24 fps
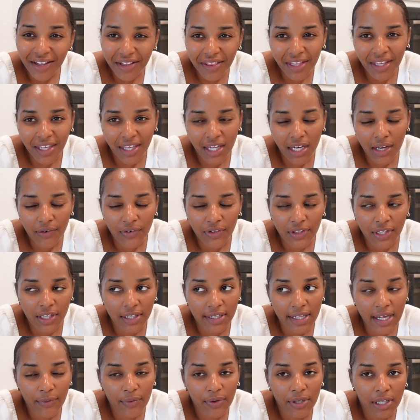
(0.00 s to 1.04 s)
get to get
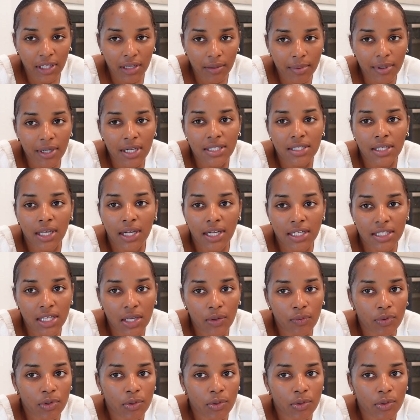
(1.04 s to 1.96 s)
everything that we needed because like I said,